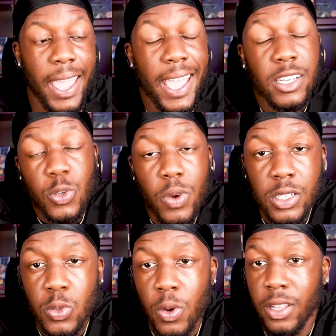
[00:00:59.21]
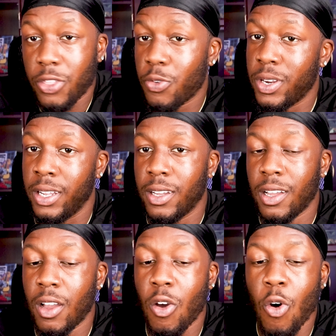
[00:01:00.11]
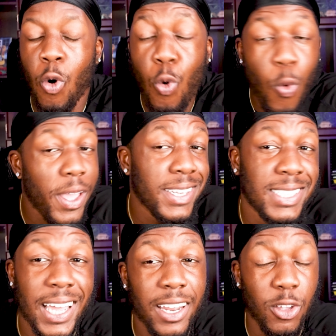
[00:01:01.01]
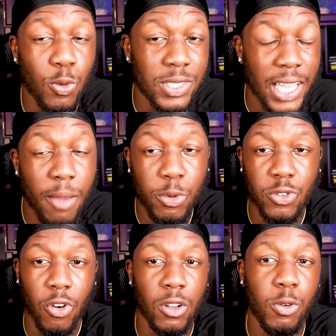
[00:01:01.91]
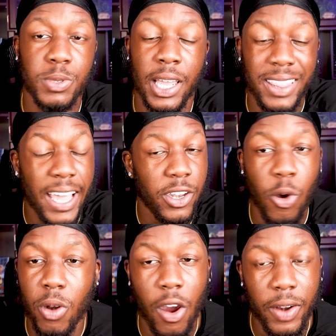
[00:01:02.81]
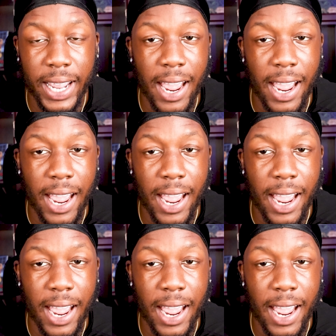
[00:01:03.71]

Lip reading: In 2023, who is sending you samples or loops that don't already